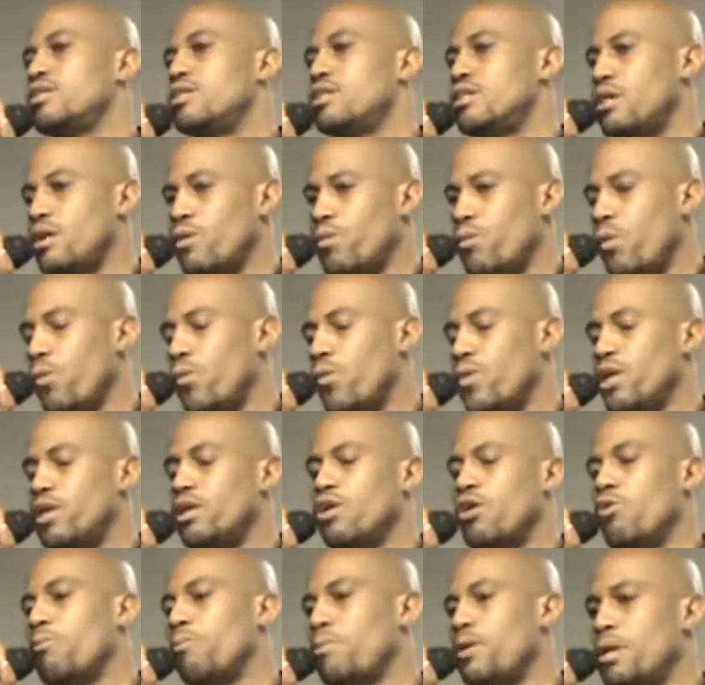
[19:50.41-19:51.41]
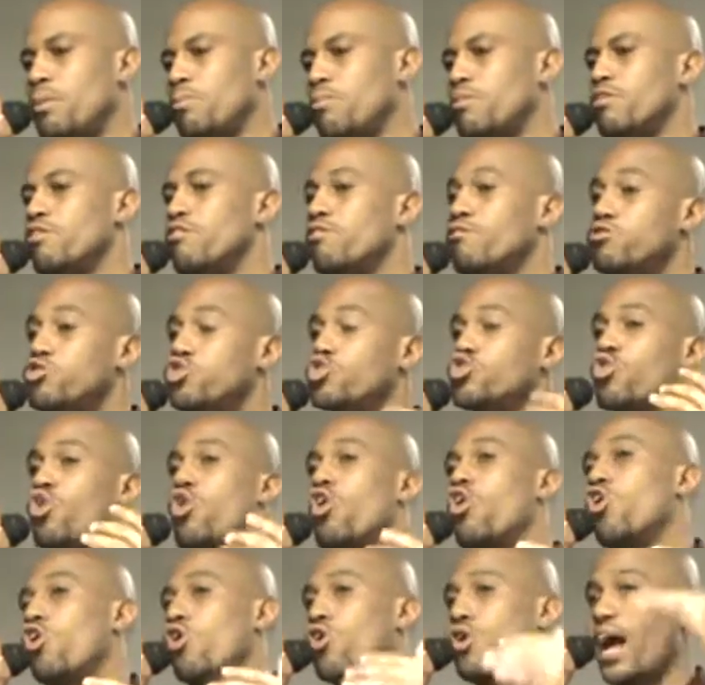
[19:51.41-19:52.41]
And then when we know people of
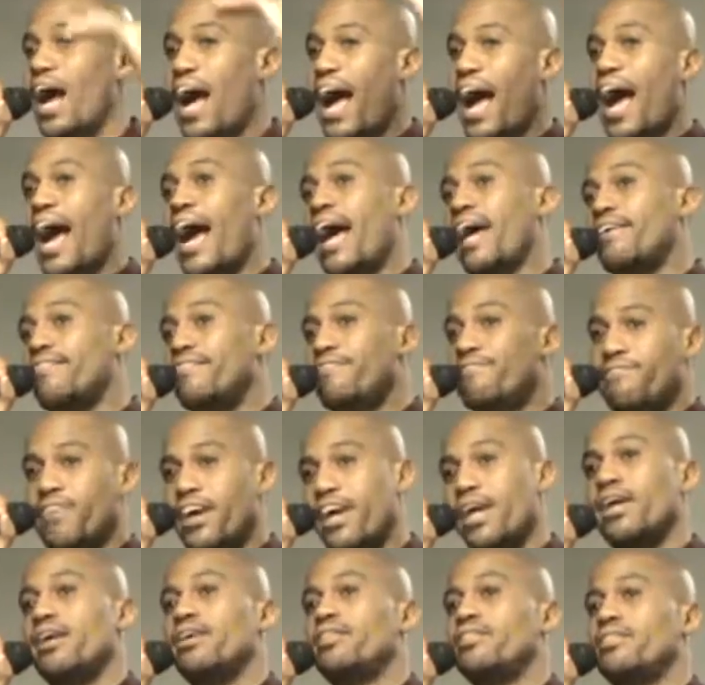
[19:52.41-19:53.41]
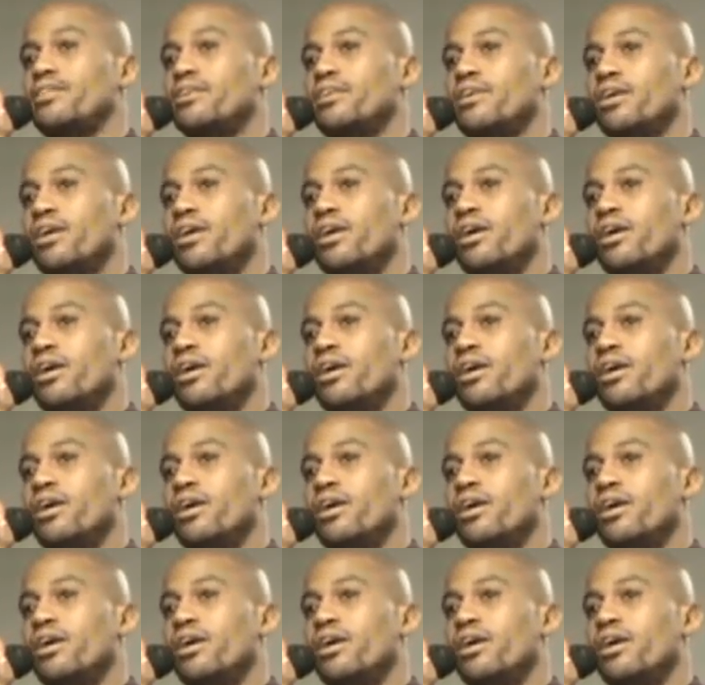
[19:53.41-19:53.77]
strong, high faith,